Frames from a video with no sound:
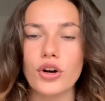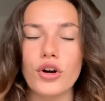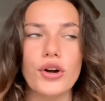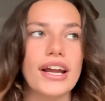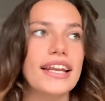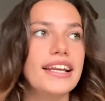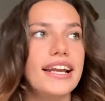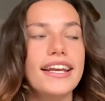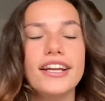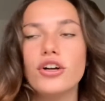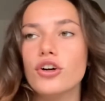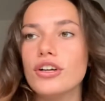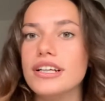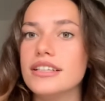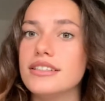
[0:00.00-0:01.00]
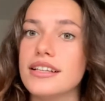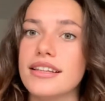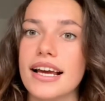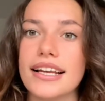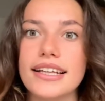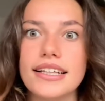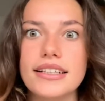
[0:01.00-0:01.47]
And letting go isn't
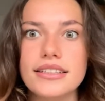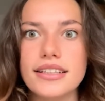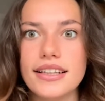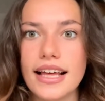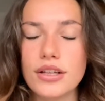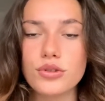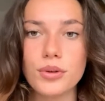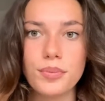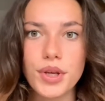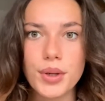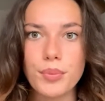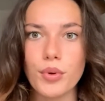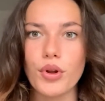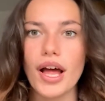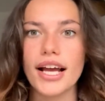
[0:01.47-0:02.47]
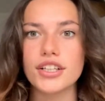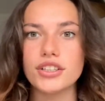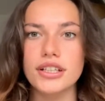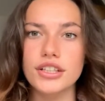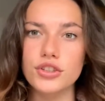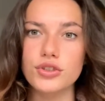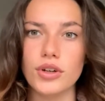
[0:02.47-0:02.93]
that easy. That's what people
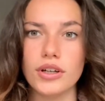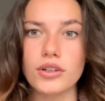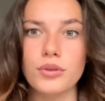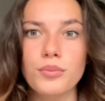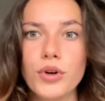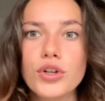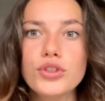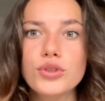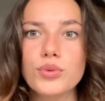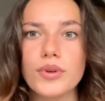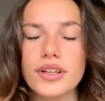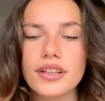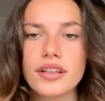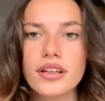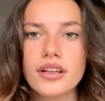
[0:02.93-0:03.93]
actually struggle most with.